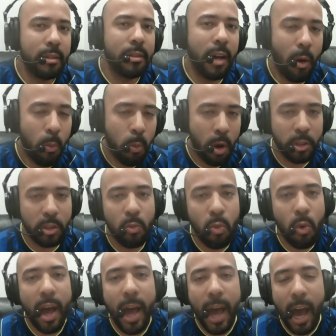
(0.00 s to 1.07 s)
wonder
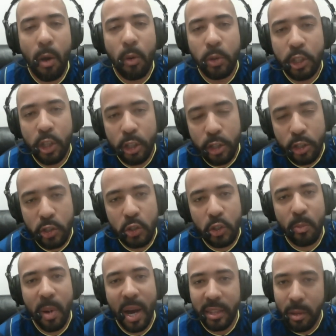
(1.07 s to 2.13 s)
what Howe is going to do
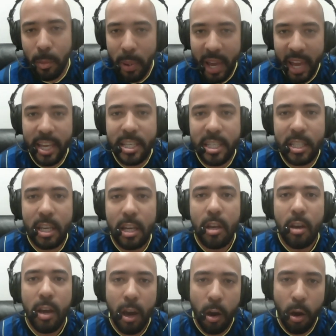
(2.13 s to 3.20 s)
about the
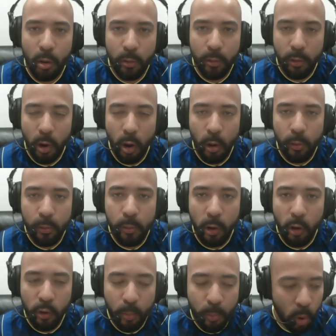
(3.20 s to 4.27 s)
pace of
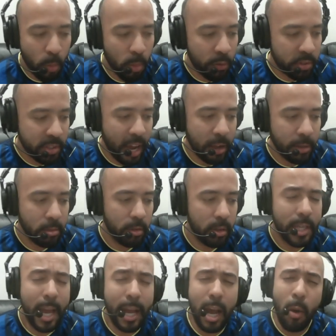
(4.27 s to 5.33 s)
Bournemouth's
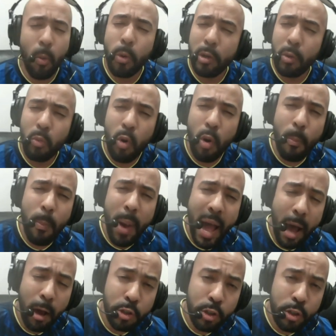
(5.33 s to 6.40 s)
counter-attack. I wonder what
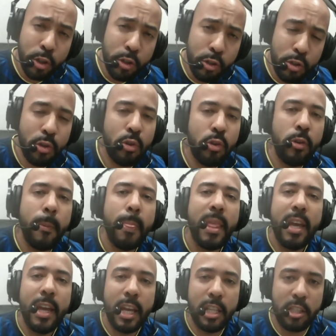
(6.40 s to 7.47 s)
Howe's going to do
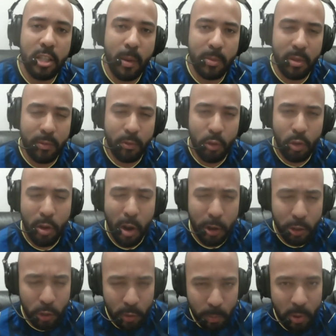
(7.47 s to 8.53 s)
in terms of
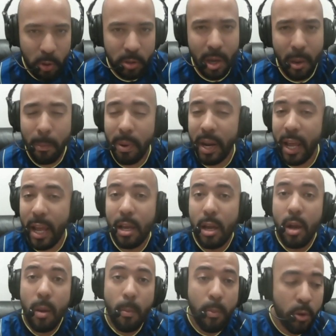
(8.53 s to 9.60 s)
Newcastle's build-up play.
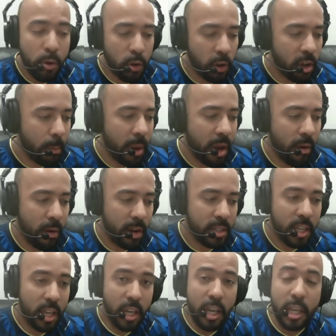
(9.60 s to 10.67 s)
Bruno
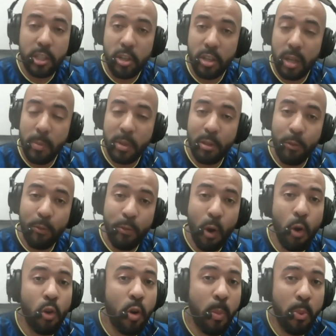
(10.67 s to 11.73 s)
Gomeres is going to be the
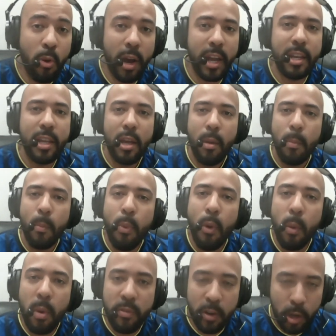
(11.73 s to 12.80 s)
vocal point.
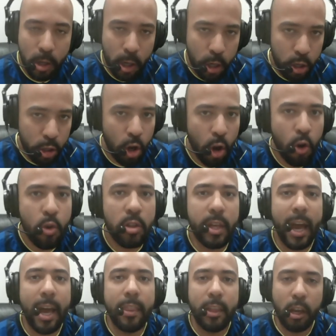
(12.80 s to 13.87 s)
Bournemouth are going to know
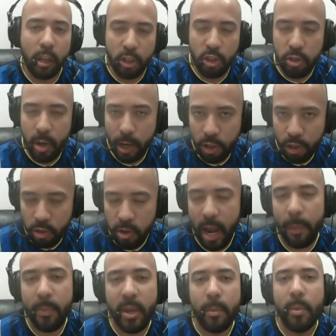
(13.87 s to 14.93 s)
that. They're going to try to
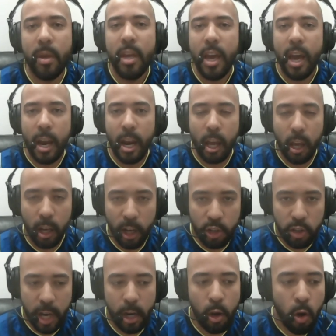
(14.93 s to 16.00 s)
trap him, and they're going to
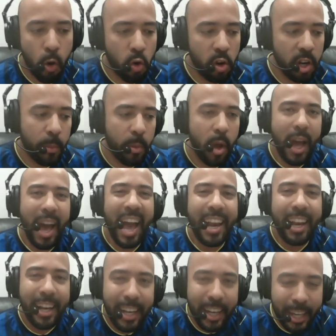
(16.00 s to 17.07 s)
try to hold him. At
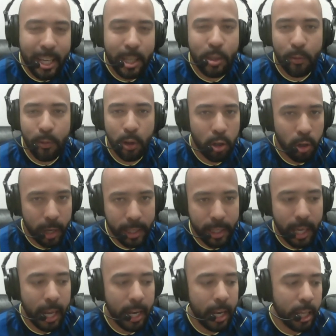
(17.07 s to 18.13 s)
least with Lloyd
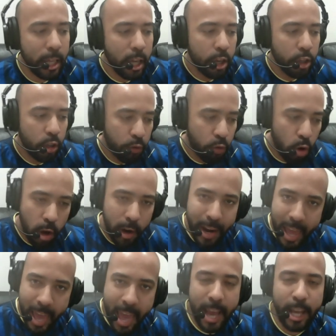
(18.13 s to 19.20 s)
Kelly, you've got an
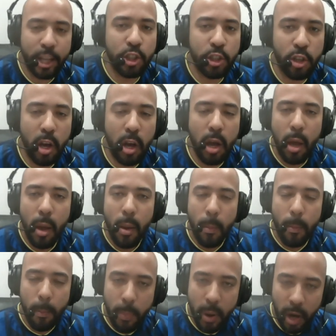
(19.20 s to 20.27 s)
extra
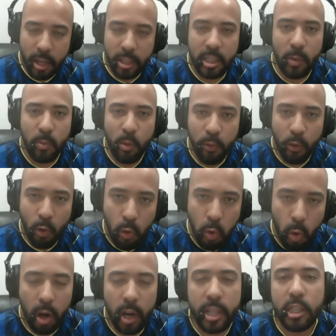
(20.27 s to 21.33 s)
person with
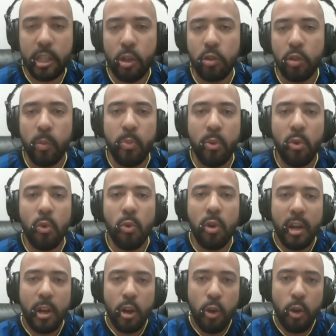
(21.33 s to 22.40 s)
quality on the ball
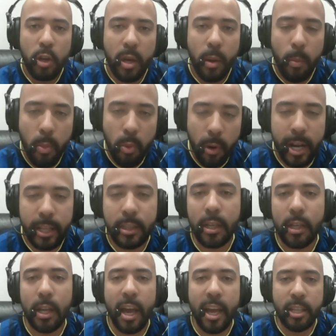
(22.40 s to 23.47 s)
who can break the
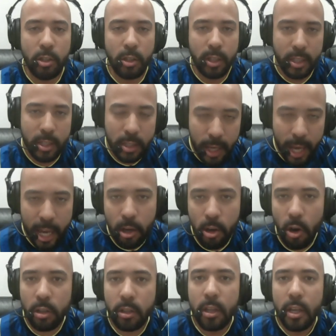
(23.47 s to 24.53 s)
lines, who can take
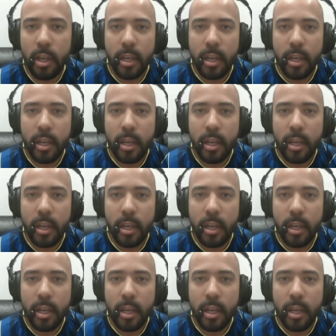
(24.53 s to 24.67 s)
on